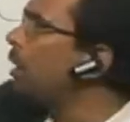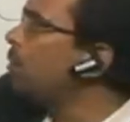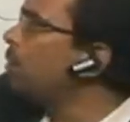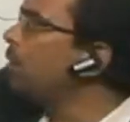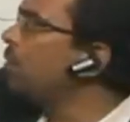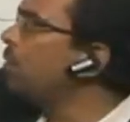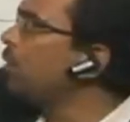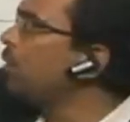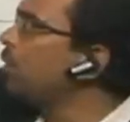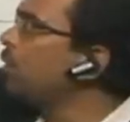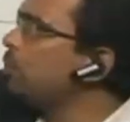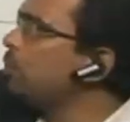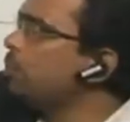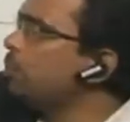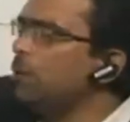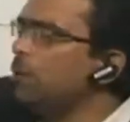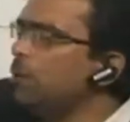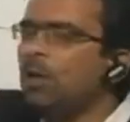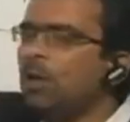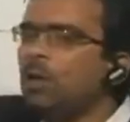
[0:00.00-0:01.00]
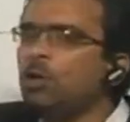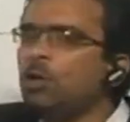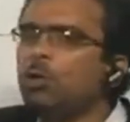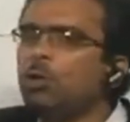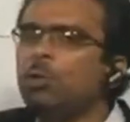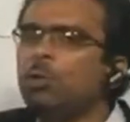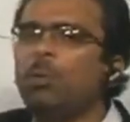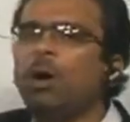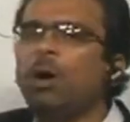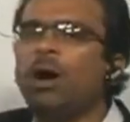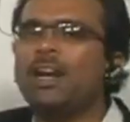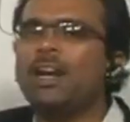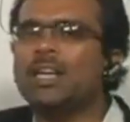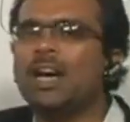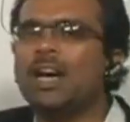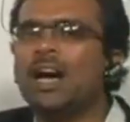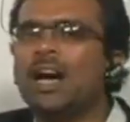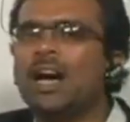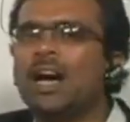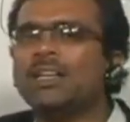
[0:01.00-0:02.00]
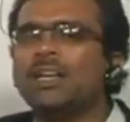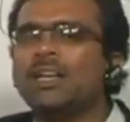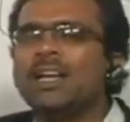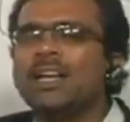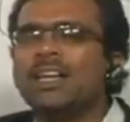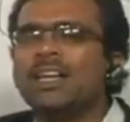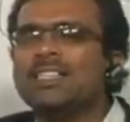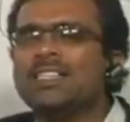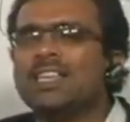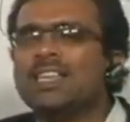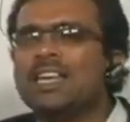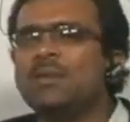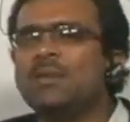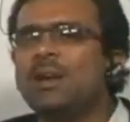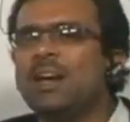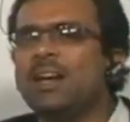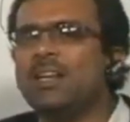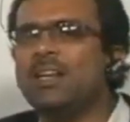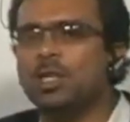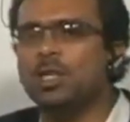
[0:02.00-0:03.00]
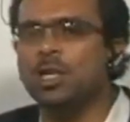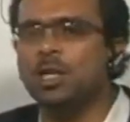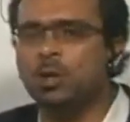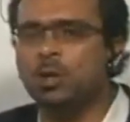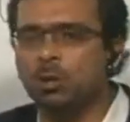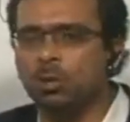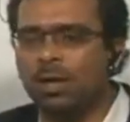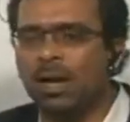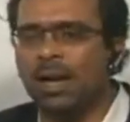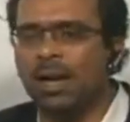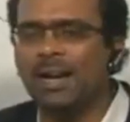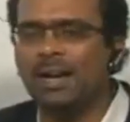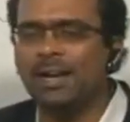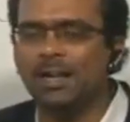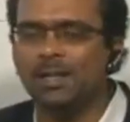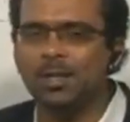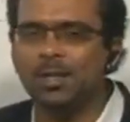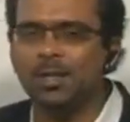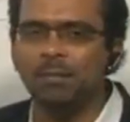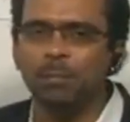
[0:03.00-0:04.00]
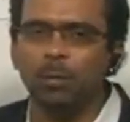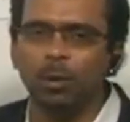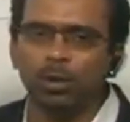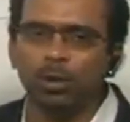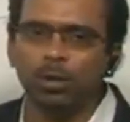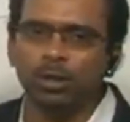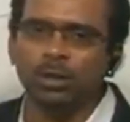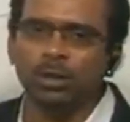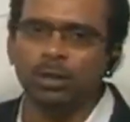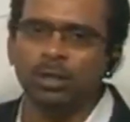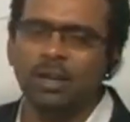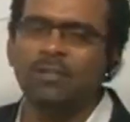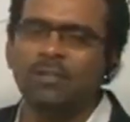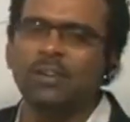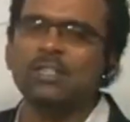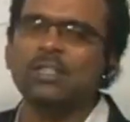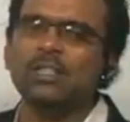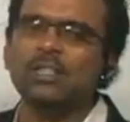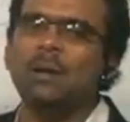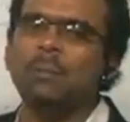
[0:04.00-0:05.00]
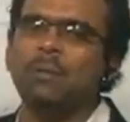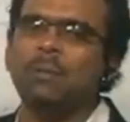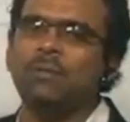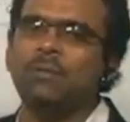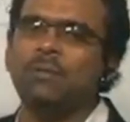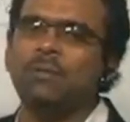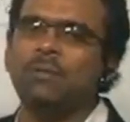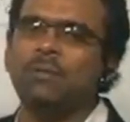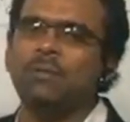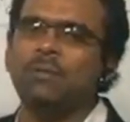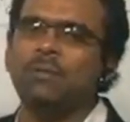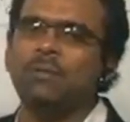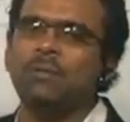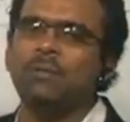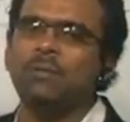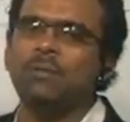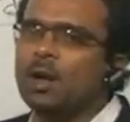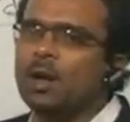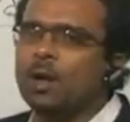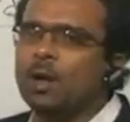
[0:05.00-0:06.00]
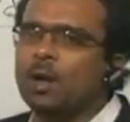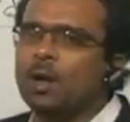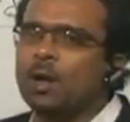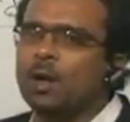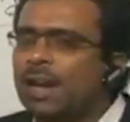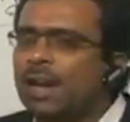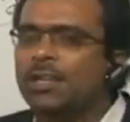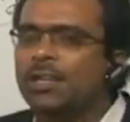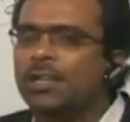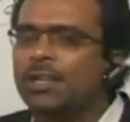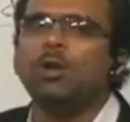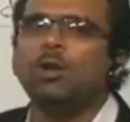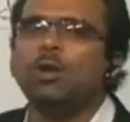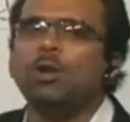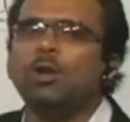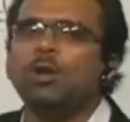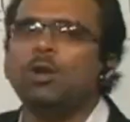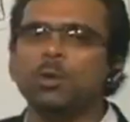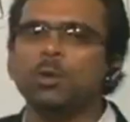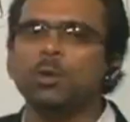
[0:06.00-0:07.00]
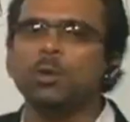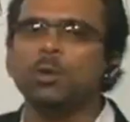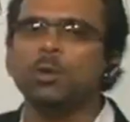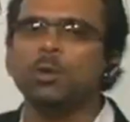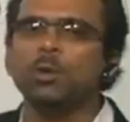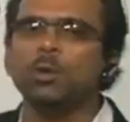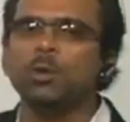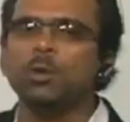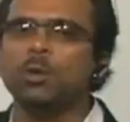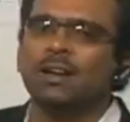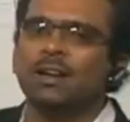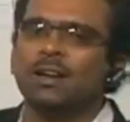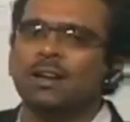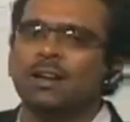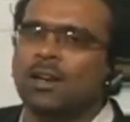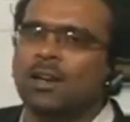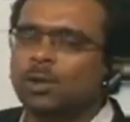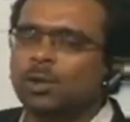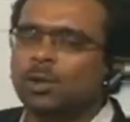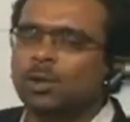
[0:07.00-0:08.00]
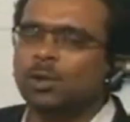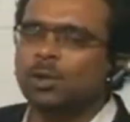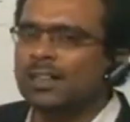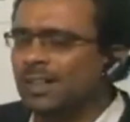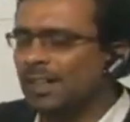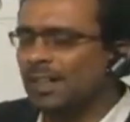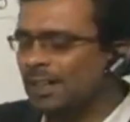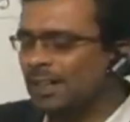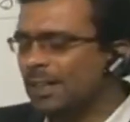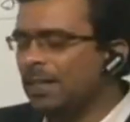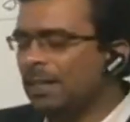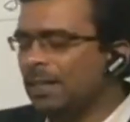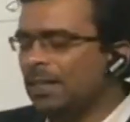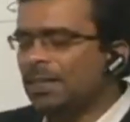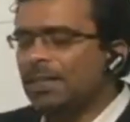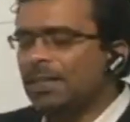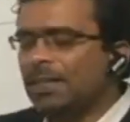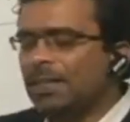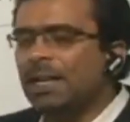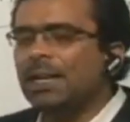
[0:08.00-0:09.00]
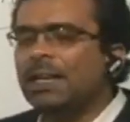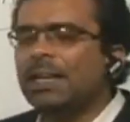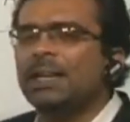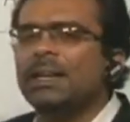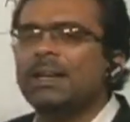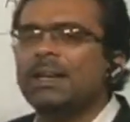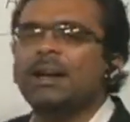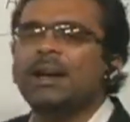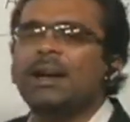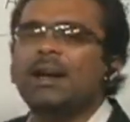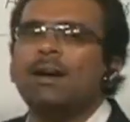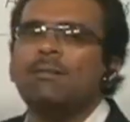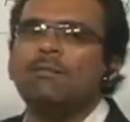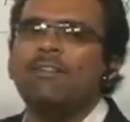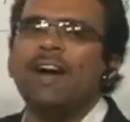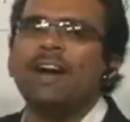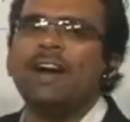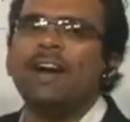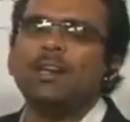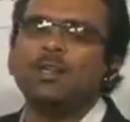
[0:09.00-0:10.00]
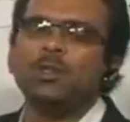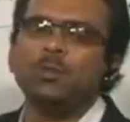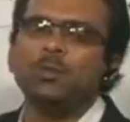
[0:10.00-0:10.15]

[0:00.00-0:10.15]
the additional loops will be found. But between 2 points are C1 and C2, collectors of both differential amplifier you take, the additional loops you don't get. So that is the